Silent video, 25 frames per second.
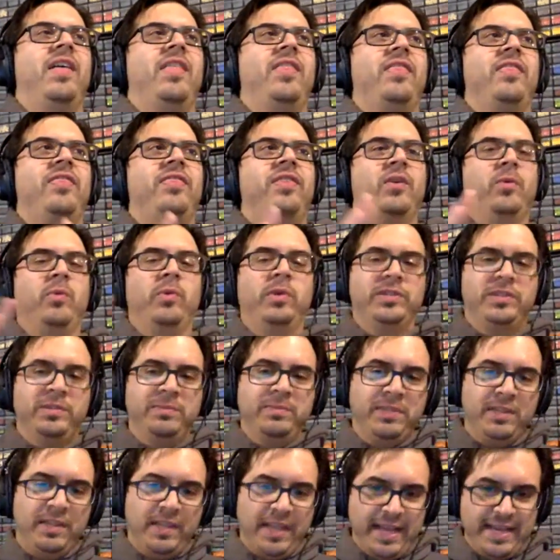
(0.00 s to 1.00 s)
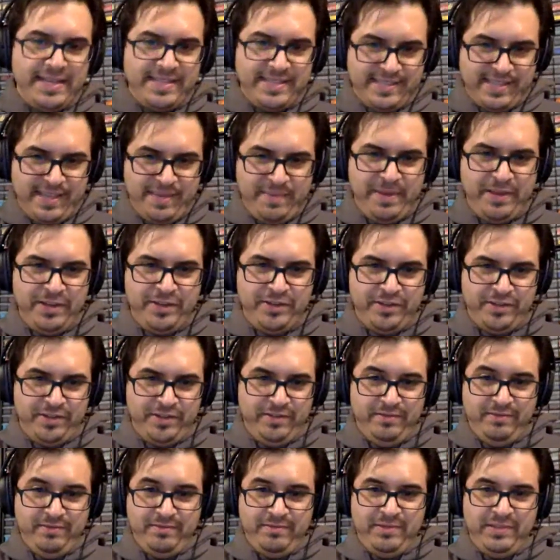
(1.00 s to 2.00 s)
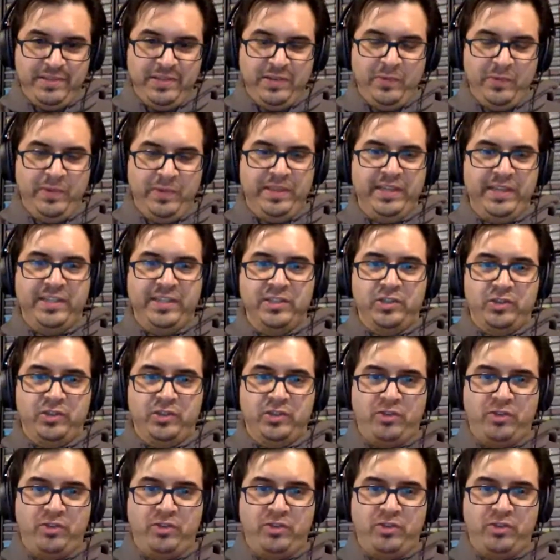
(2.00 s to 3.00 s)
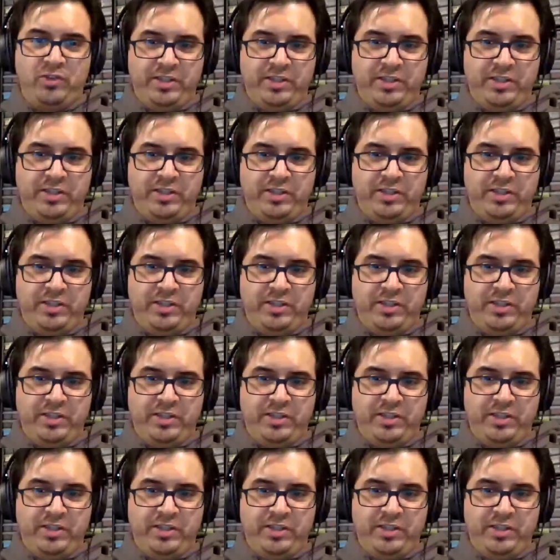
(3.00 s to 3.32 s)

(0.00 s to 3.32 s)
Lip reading: There was some delays, as I mentioned, with the construction.